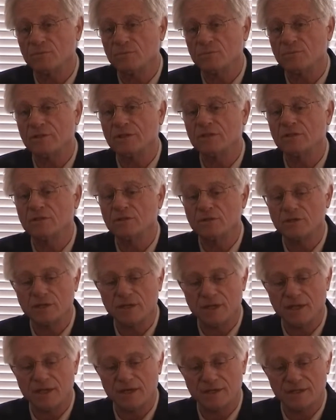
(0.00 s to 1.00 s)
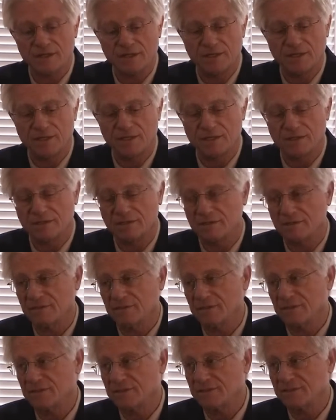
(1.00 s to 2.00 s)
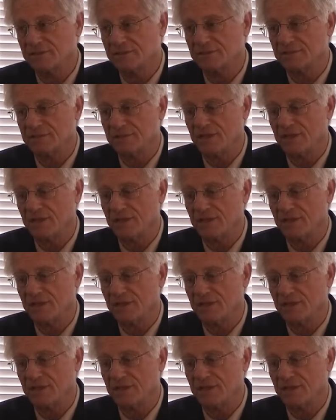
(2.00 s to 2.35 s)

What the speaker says: re-look at again, that this is